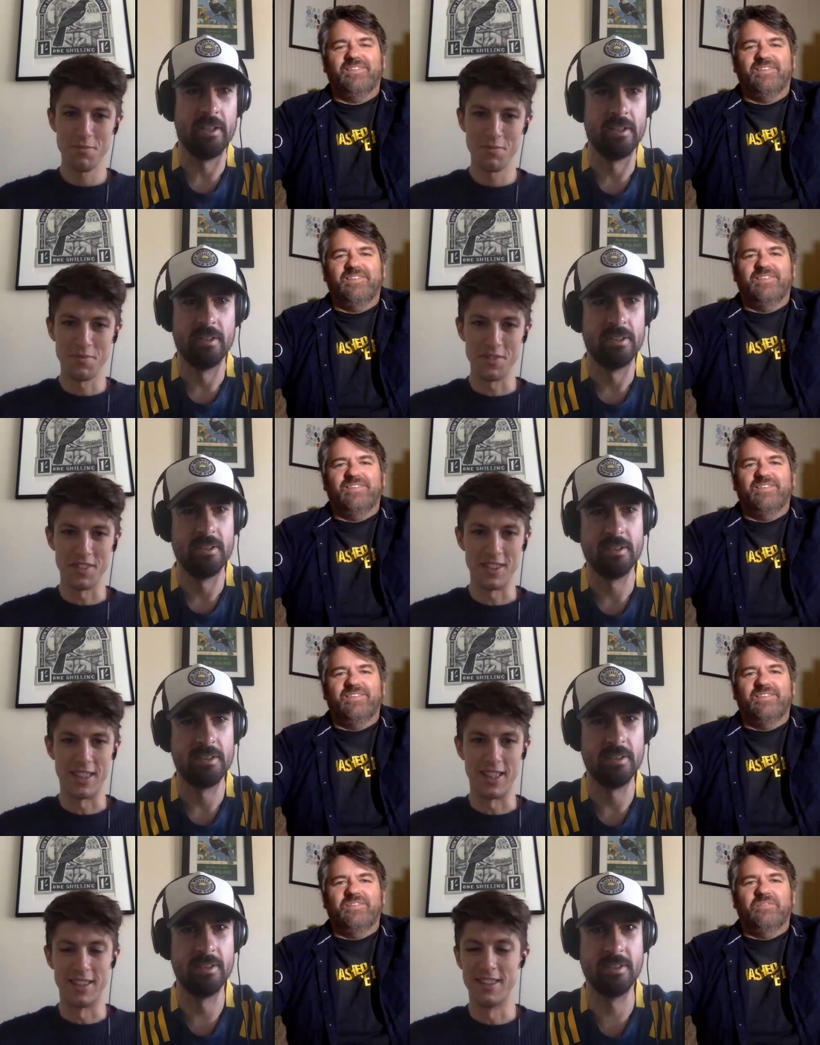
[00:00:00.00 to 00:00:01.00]
Speaker 1: down here.
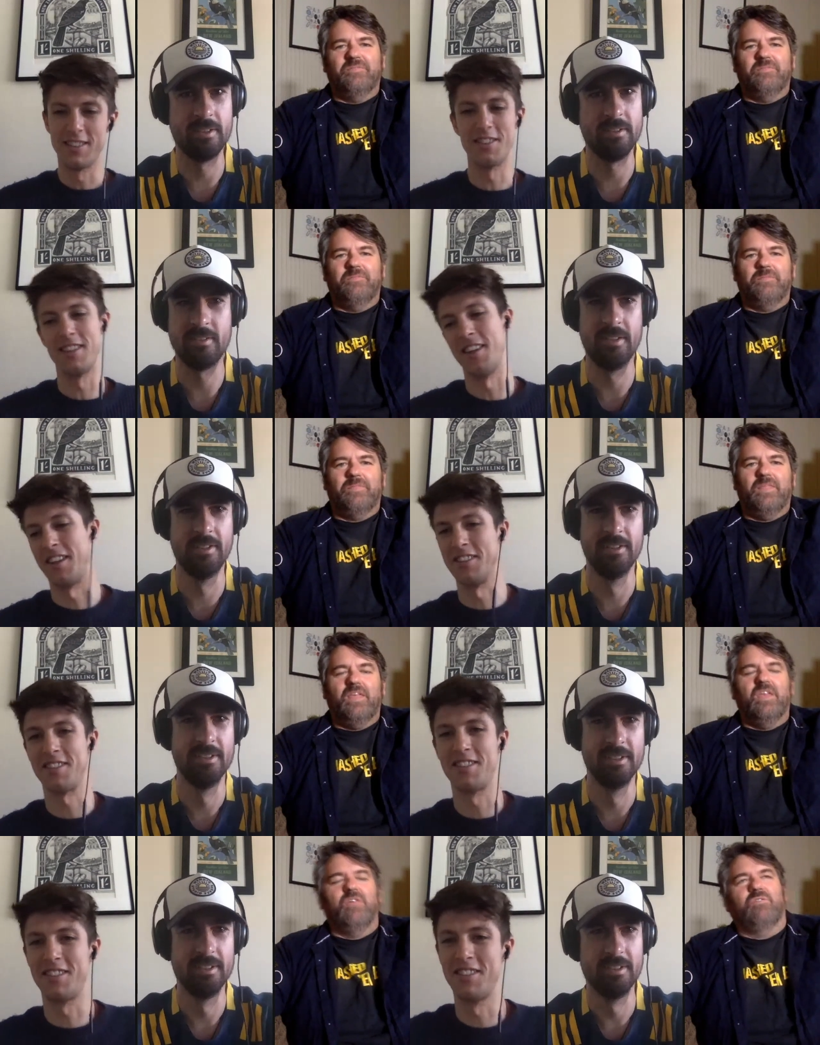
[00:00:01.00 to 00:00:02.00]
No, I
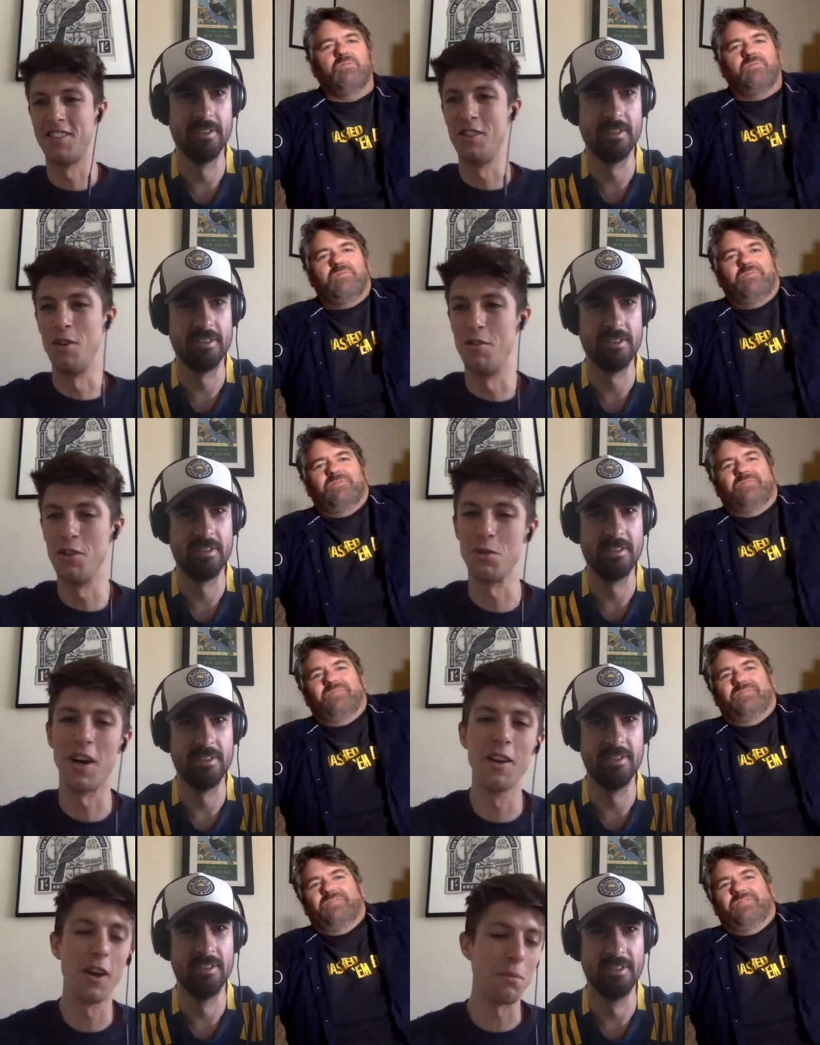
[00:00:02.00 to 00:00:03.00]
think it's,
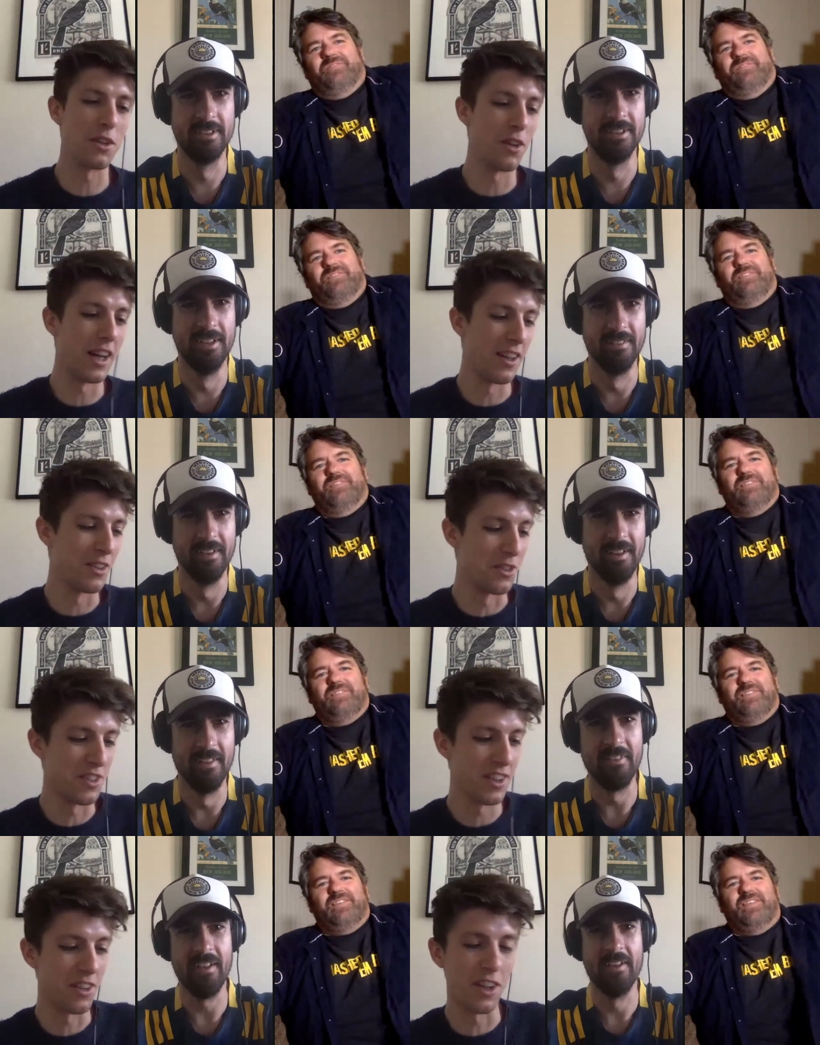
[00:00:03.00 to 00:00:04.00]
universal. Unlike McDo-
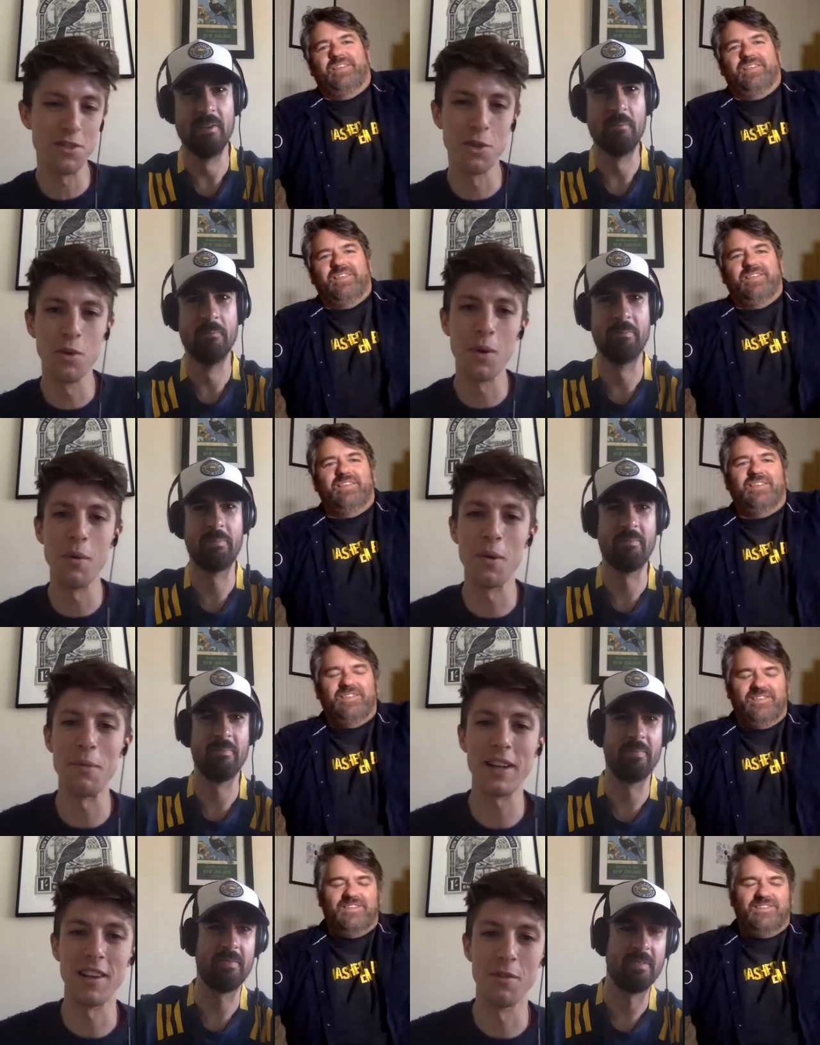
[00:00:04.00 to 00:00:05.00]
uh, New Zealand, I saw
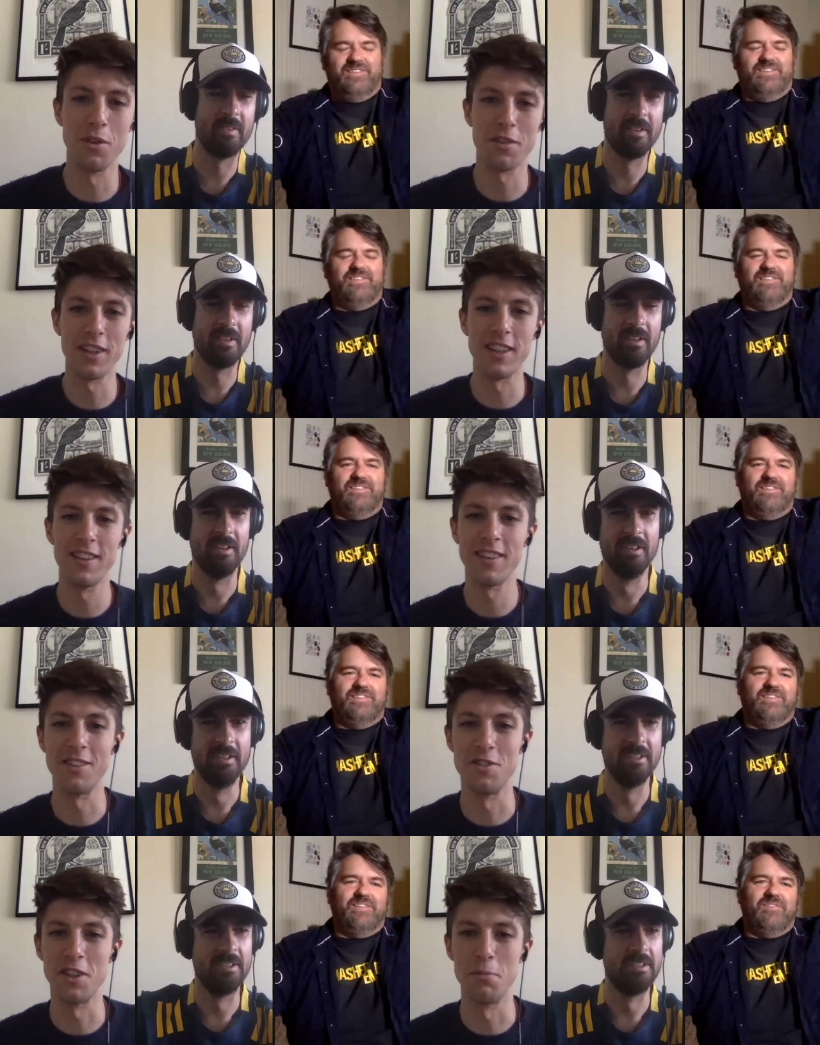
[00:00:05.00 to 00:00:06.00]
when we went back to level
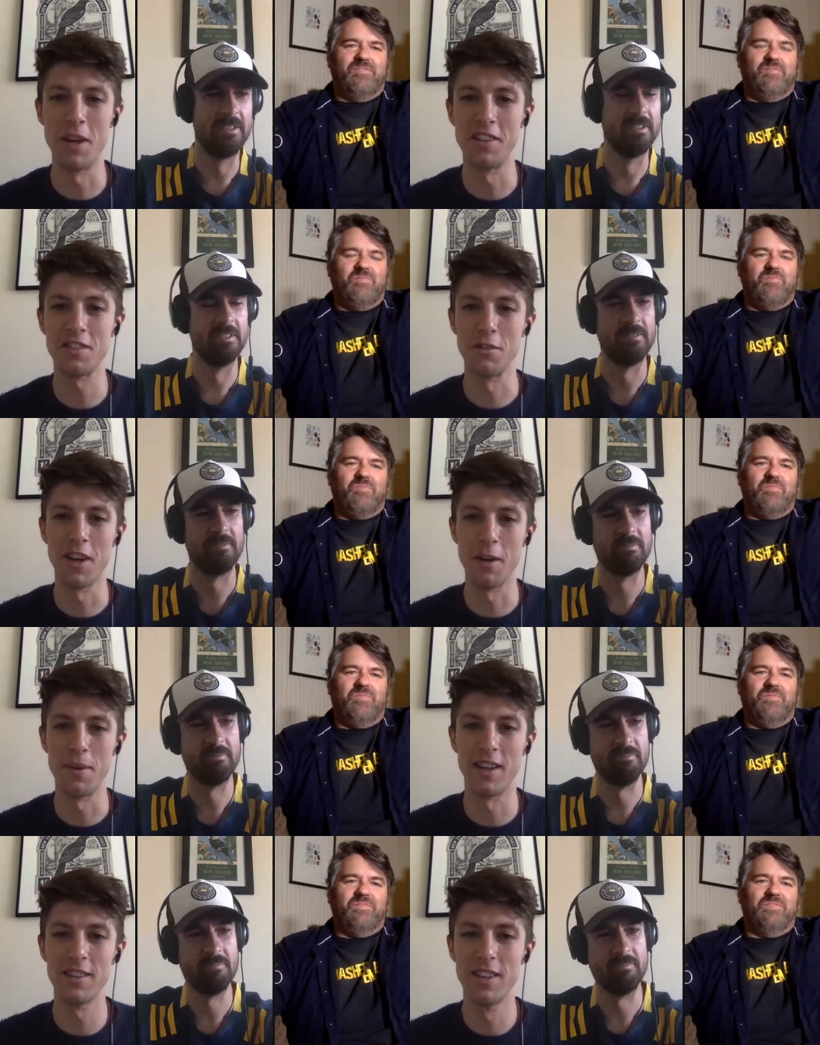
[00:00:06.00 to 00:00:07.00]
three, New Zealand managed
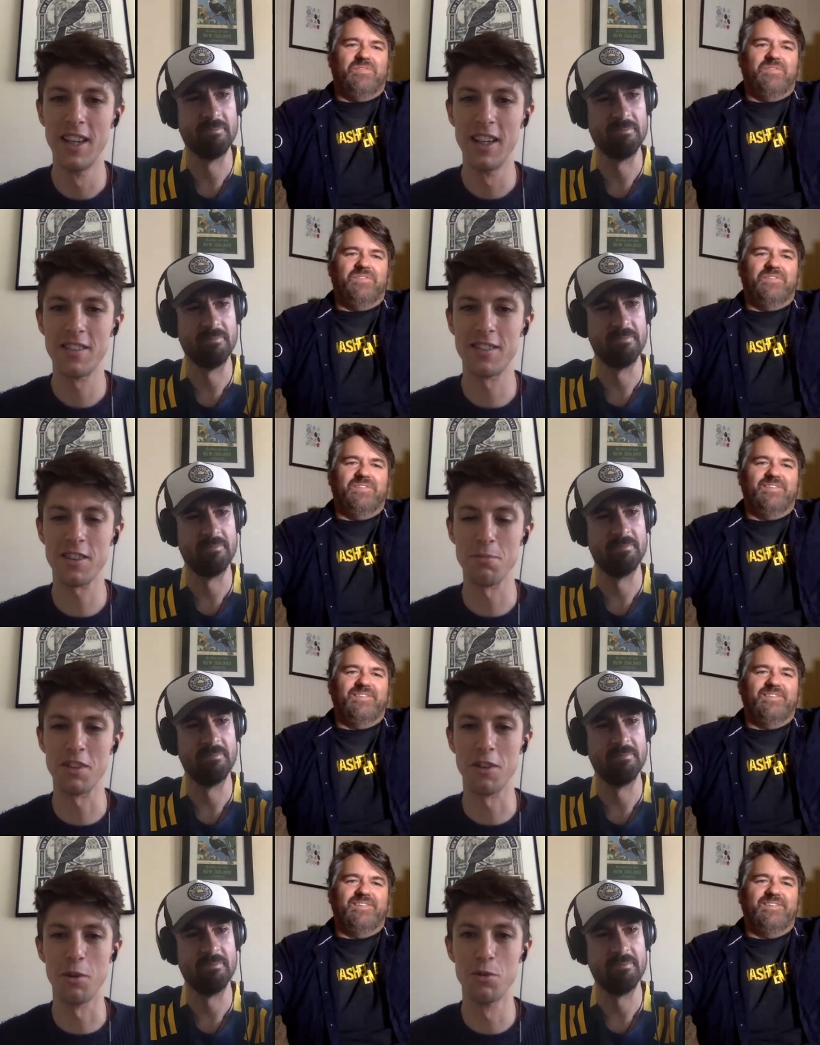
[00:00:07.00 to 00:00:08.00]
to run about
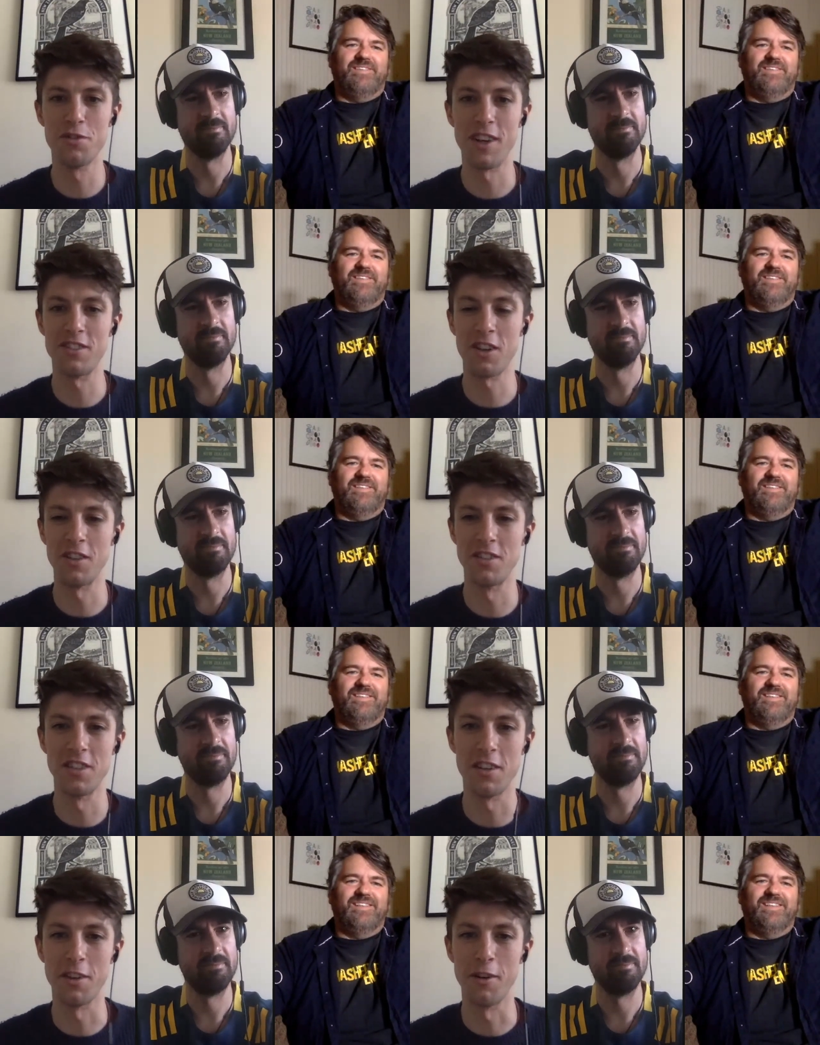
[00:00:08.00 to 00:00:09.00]
six McDonald's
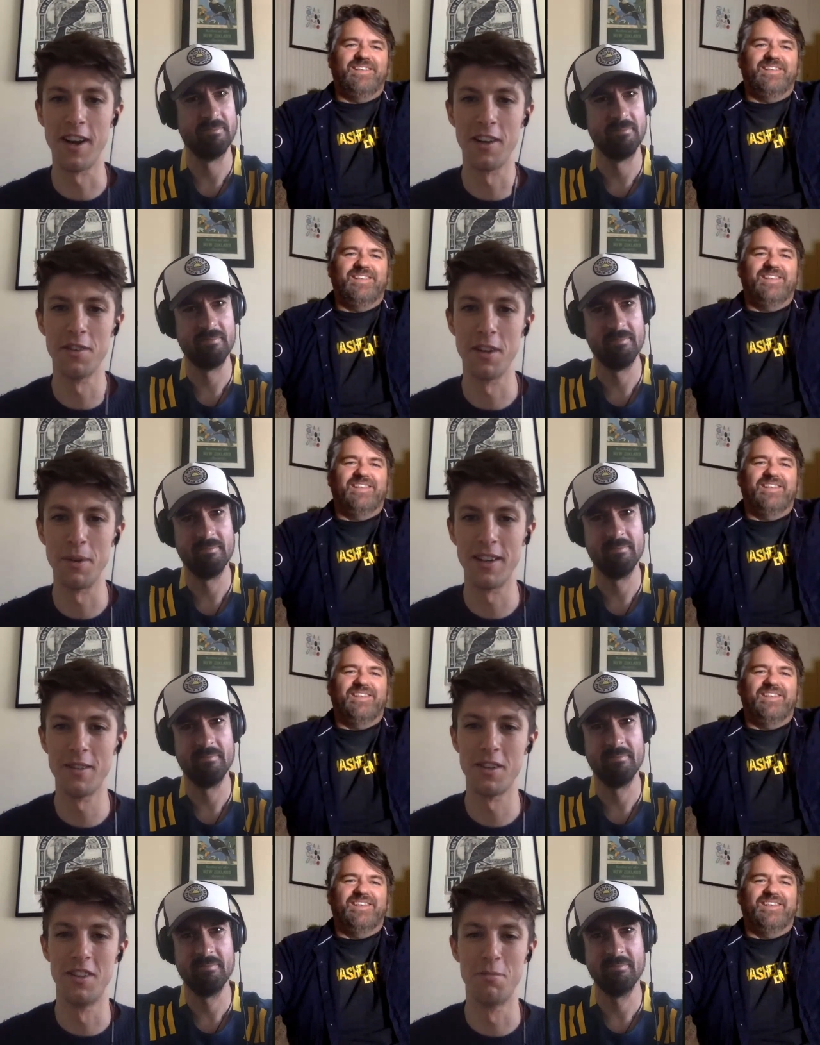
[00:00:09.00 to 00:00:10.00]
franchises into the ground
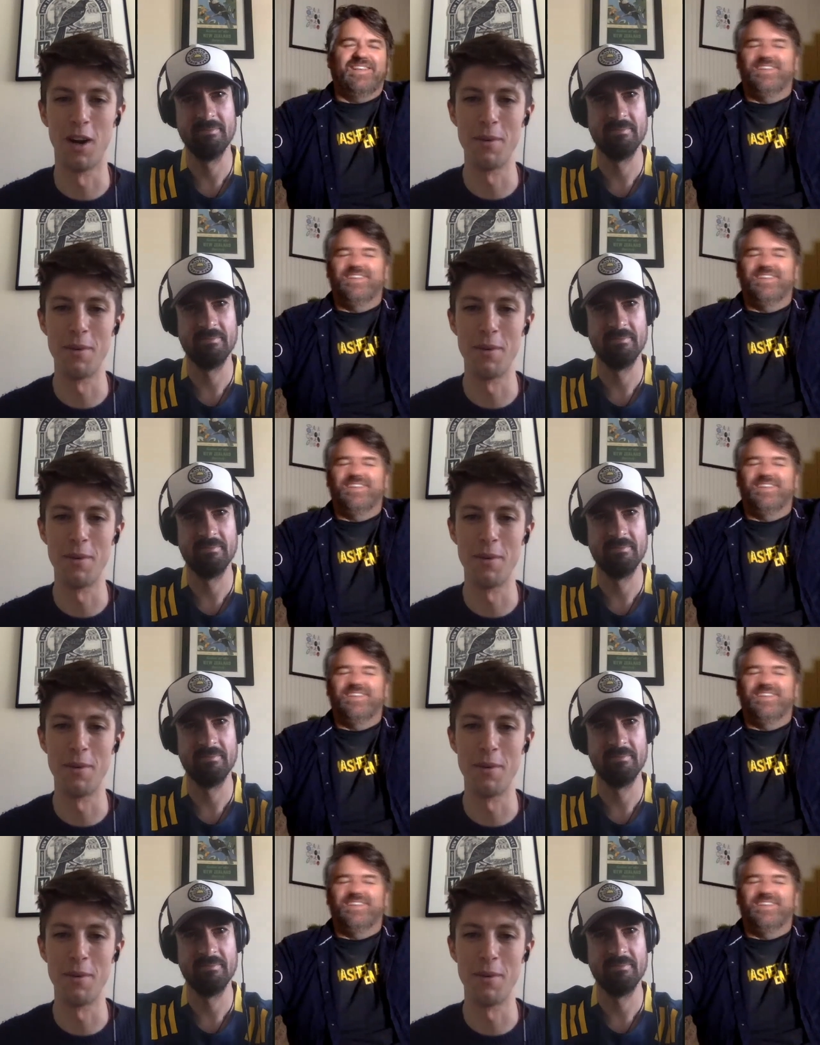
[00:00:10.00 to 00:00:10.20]
in about